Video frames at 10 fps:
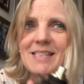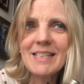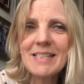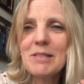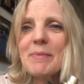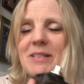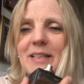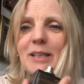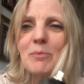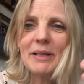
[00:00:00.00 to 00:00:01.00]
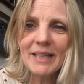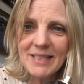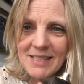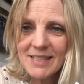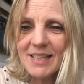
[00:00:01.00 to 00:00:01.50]
it smells a little bit like
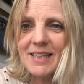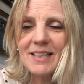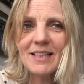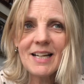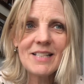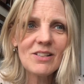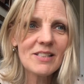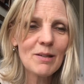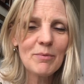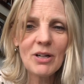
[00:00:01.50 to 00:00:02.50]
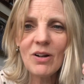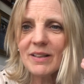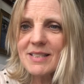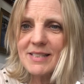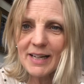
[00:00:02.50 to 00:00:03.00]
skin. I saw someone call
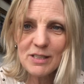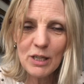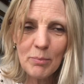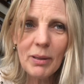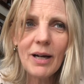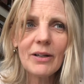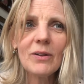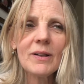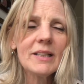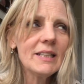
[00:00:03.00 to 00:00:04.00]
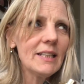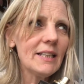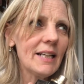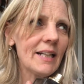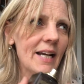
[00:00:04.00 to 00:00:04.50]
it sex in a bottle,
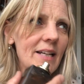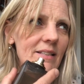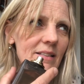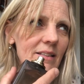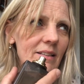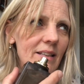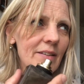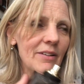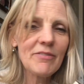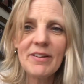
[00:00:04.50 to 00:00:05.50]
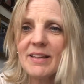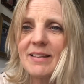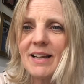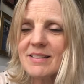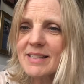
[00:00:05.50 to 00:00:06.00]
and I, even if I think
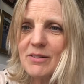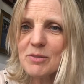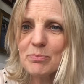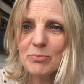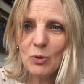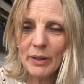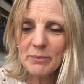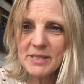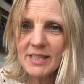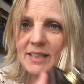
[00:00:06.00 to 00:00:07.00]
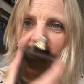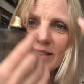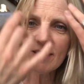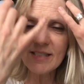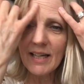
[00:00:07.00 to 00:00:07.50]
that sounds quite
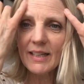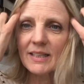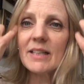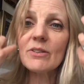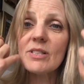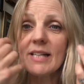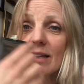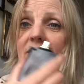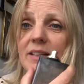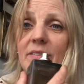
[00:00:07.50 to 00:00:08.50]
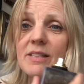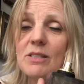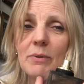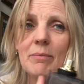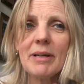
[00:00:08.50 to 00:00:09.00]
ridiculous, I can understand it in this
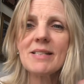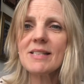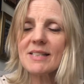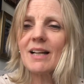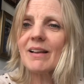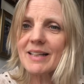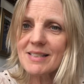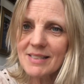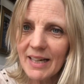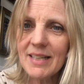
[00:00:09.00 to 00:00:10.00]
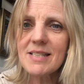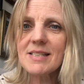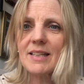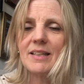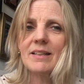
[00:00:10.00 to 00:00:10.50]
one because it's kind of like a second
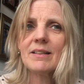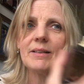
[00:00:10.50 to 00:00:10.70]
skin,